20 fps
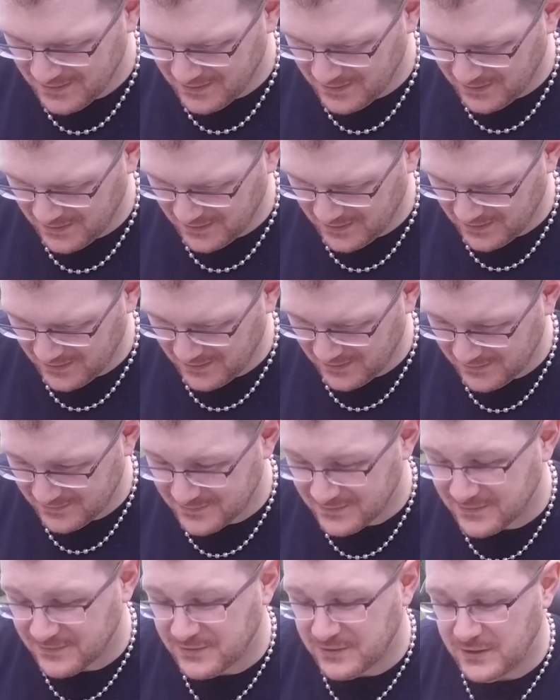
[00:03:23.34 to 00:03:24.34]
It
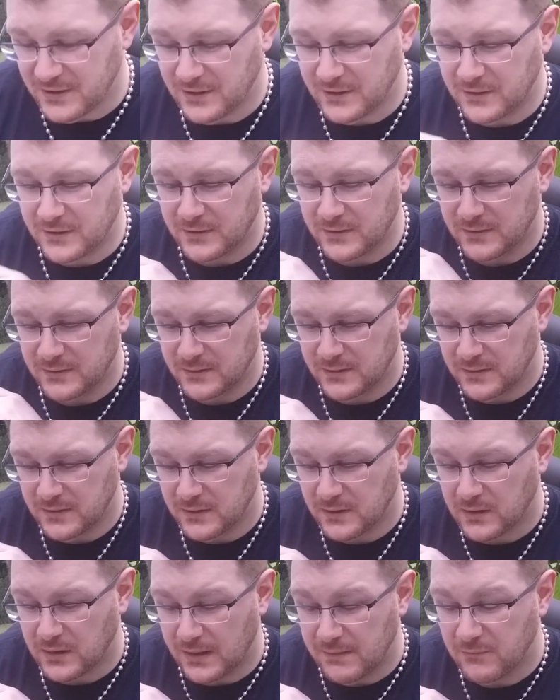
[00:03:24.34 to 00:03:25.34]
says they're
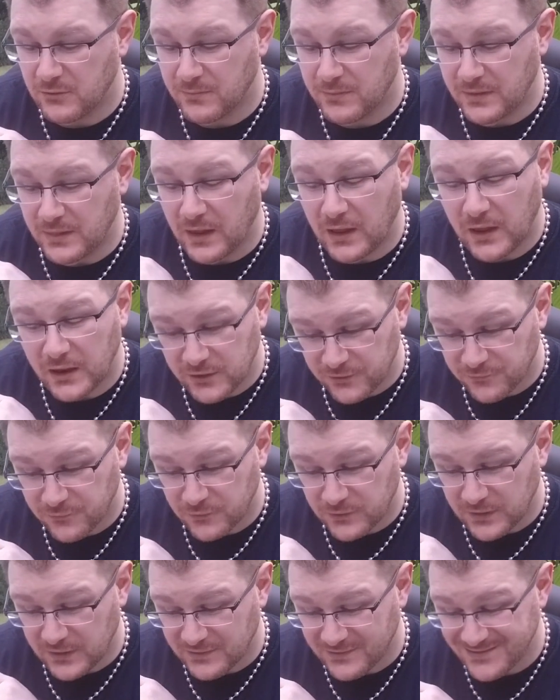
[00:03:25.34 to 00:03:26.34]
claimed to be the hottest
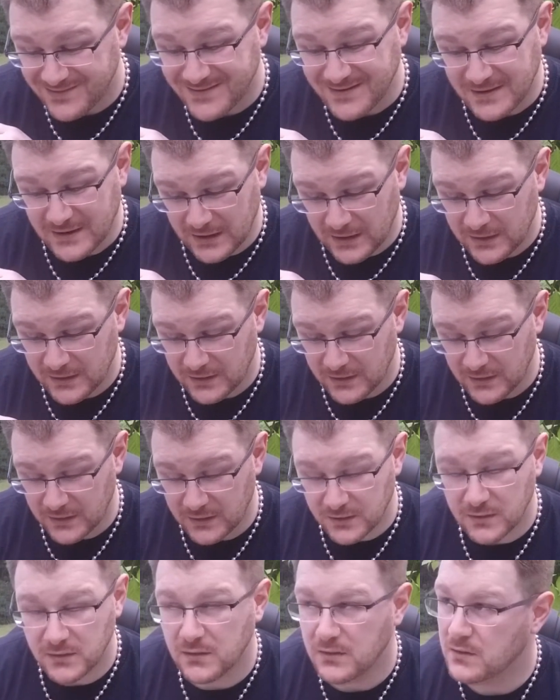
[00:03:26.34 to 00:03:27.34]
frutescens in India,